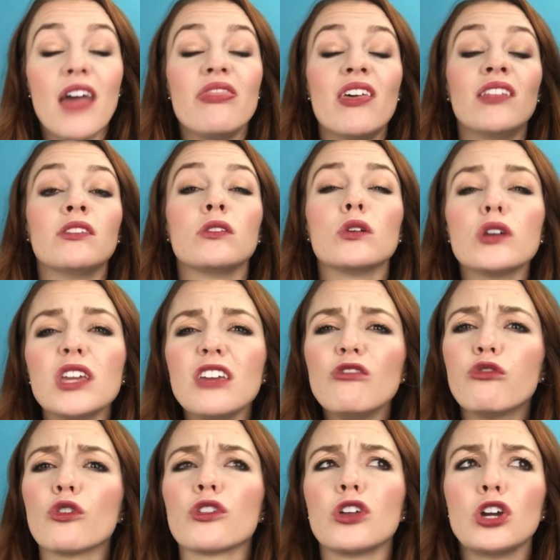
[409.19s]
and then looking
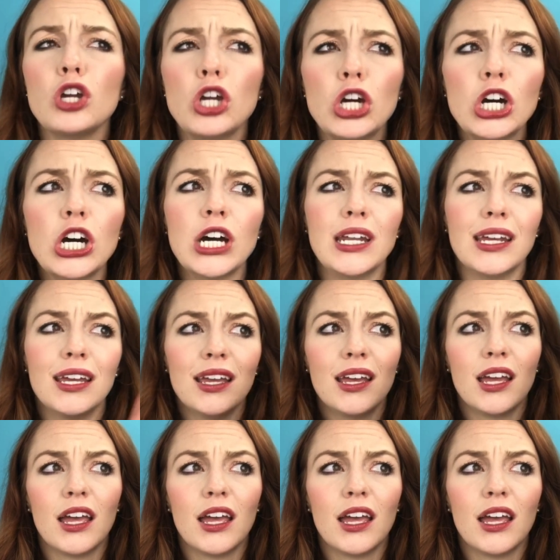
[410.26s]
for the good,